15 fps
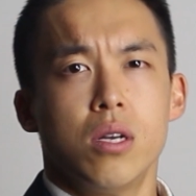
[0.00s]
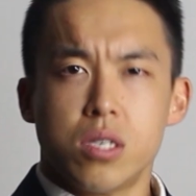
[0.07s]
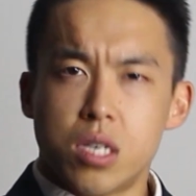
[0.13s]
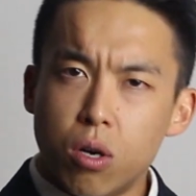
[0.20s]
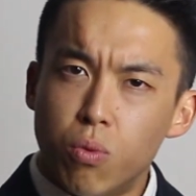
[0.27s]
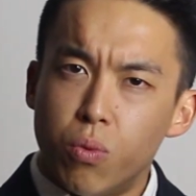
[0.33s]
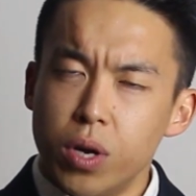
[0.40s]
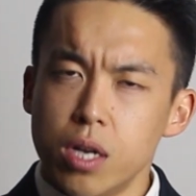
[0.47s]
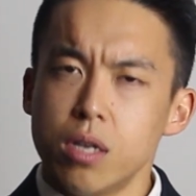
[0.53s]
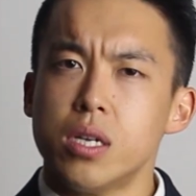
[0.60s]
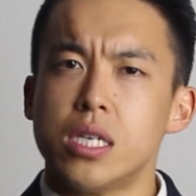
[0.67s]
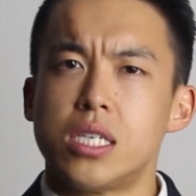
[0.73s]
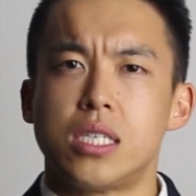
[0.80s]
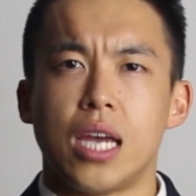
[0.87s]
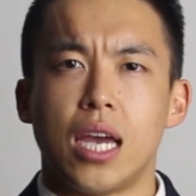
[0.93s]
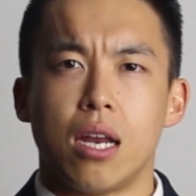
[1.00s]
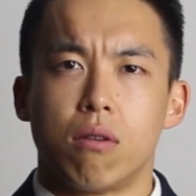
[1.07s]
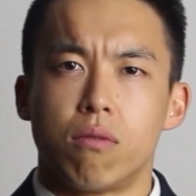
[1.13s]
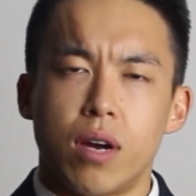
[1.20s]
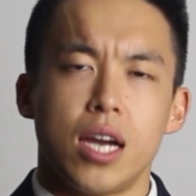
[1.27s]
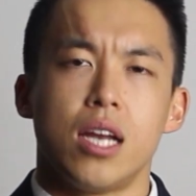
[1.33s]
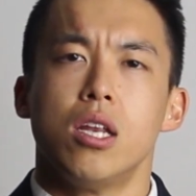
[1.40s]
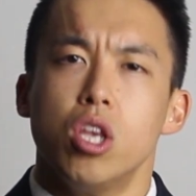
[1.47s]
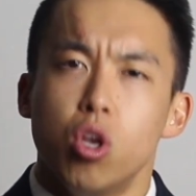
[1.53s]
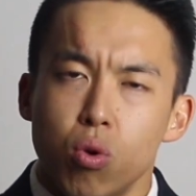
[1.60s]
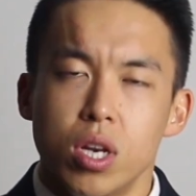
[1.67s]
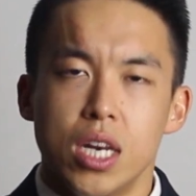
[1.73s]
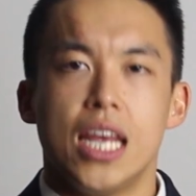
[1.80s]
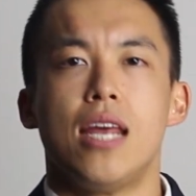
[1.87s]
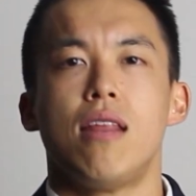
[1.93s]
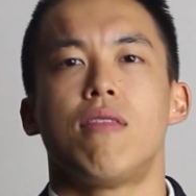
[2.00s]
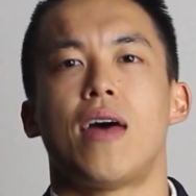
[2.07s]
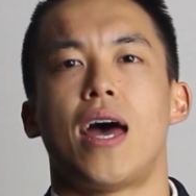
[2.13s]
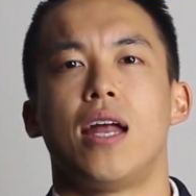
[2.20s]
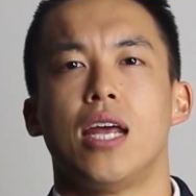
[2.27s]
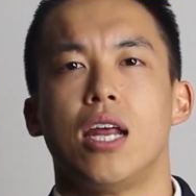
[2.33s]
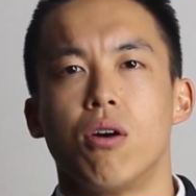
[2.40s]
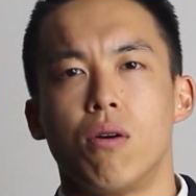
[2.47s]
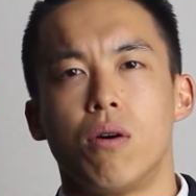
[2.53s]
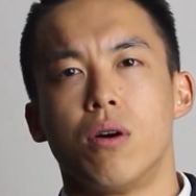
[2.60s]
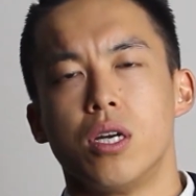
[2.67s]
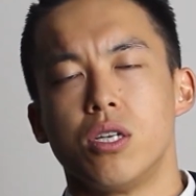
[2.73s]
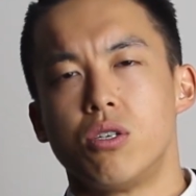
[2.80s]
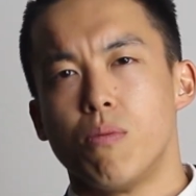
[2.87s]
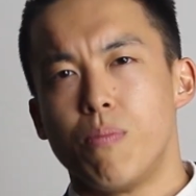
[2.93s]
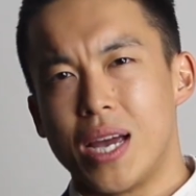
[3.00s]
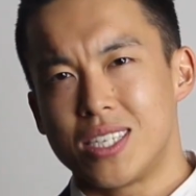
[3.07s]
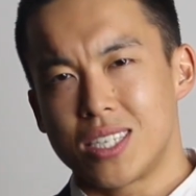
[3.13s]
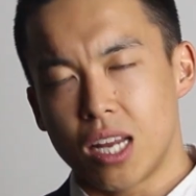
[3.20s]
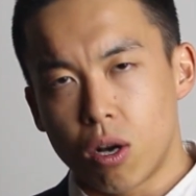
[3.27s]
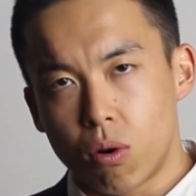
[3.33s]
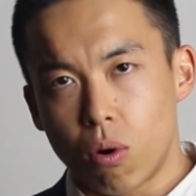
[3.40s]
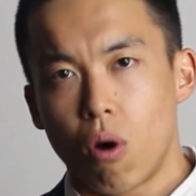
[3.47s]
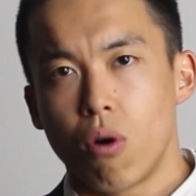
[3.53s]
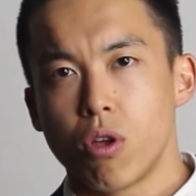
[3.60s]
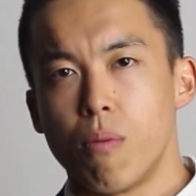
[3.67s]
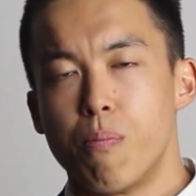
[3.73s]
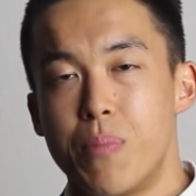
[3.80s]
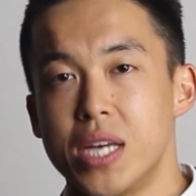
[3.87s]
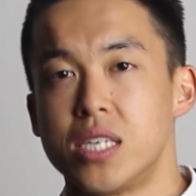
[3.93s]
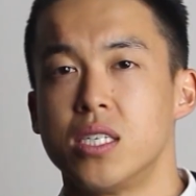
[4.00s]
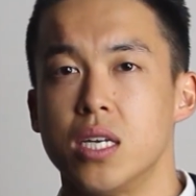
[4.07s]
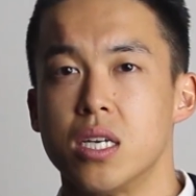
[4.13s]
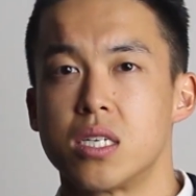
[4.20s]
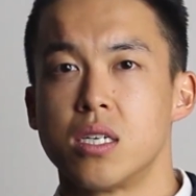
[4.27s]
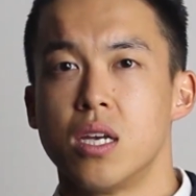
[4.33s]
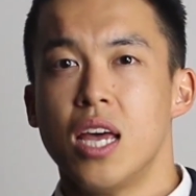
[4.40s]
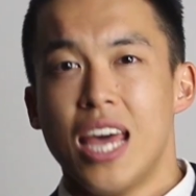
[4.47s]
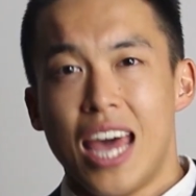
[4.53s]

So real estate, right? You need that in order to basically grow your business.